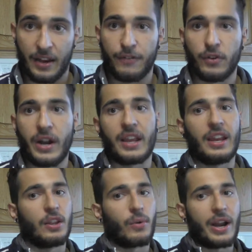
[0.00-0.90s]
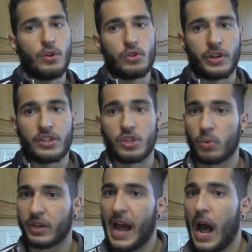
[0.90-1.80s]
If you're not getting the right nutrients to
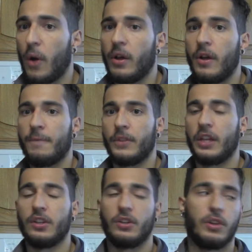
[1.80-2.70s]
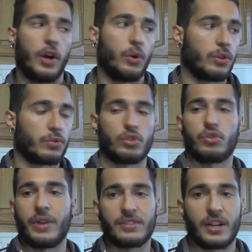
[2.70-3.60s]
work out, then you know your
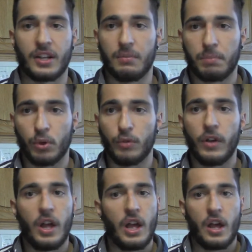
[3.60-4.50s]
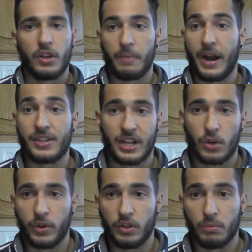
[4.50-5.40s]
strength's not going to improve, your body's not
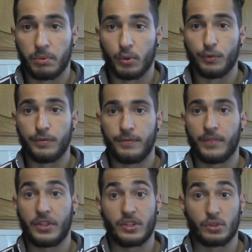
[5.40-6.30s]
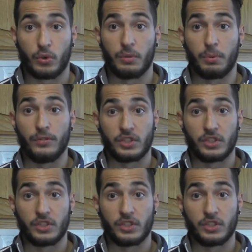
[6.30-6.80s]
going to improve, nothing's going to improve.